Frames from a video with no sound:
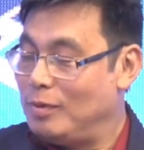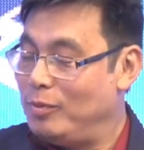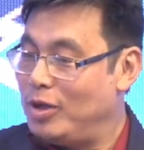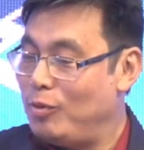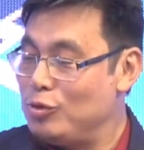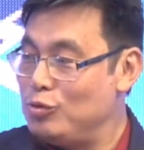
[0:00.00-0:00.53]

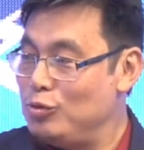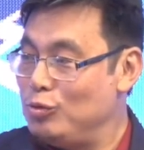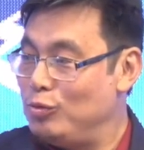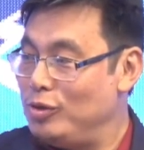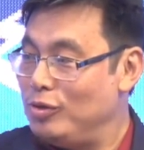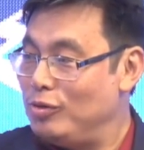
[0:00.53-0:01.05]
But I want to,
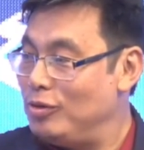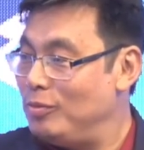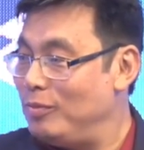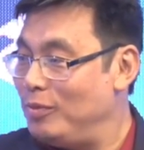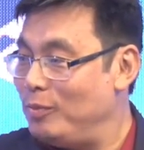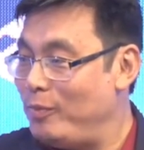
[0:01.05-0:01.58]
you know,
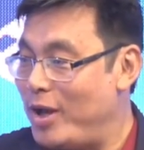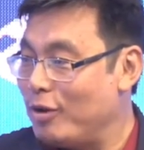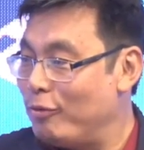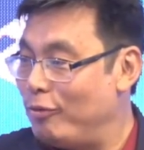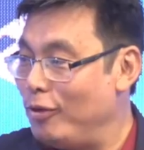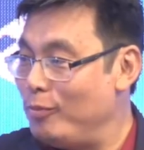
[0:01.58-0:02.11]
make a
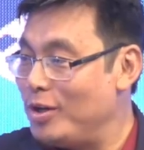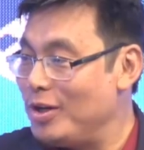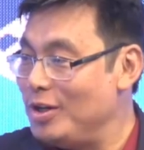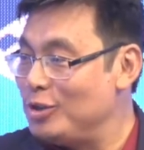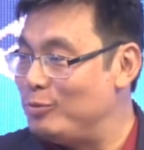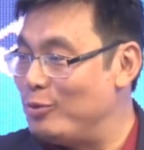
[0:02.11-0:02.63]
film and
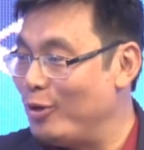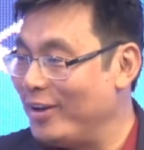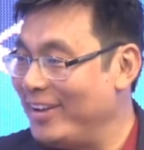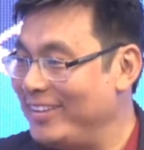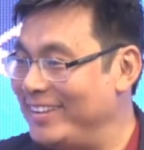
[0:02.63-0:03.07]
release before that.